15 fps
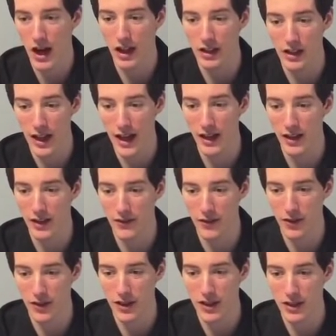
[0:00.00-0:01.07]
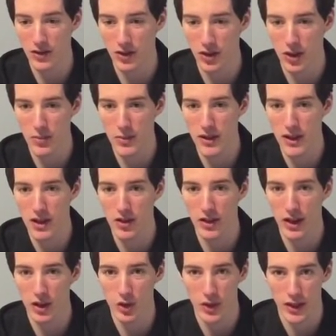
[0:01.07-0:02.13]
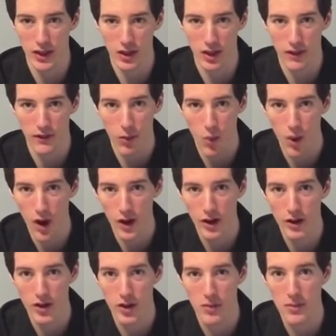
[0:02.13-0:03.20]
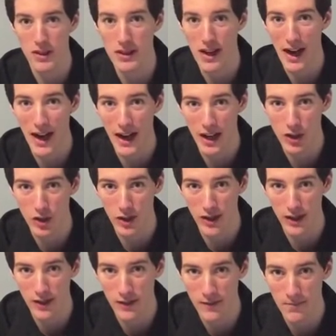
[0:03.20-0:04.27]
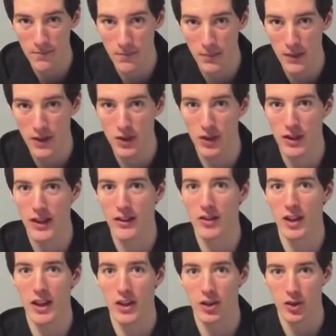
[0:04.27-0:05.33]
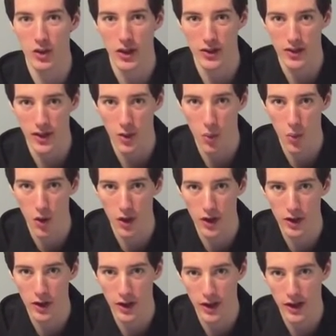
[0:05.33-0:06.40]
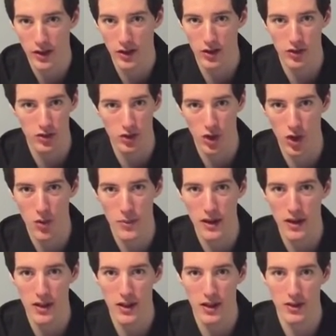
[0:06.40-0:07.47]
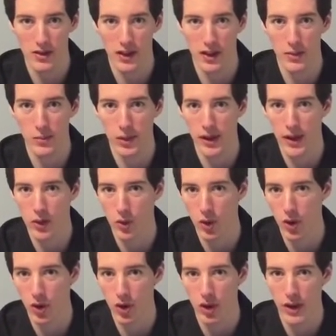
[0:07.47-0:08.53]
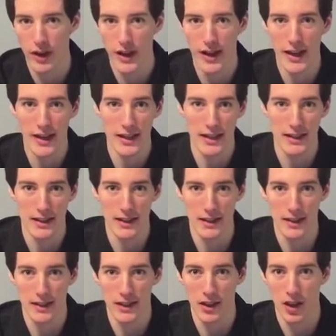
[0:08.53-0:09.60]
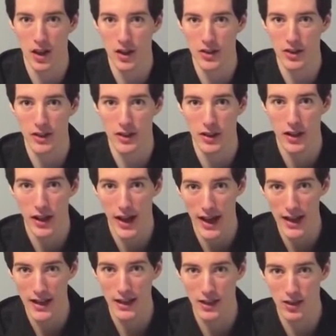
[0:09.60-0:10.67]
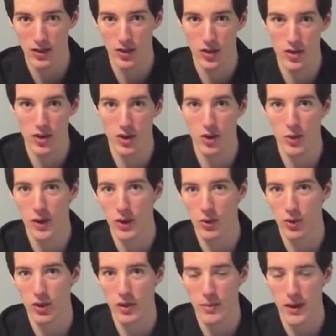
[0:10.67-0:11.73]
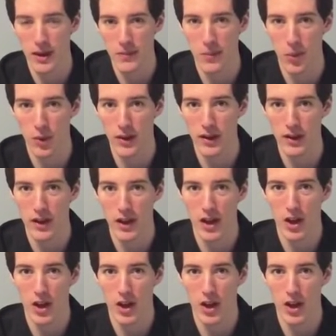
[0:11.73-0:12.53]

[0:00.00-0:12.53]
a lot of different things. It could be that you're not drinking enough water. You could be dehydrated. You could have a lot of stress at work. There's so many things that can play a role in causing headaches. So you just want to really pinpoint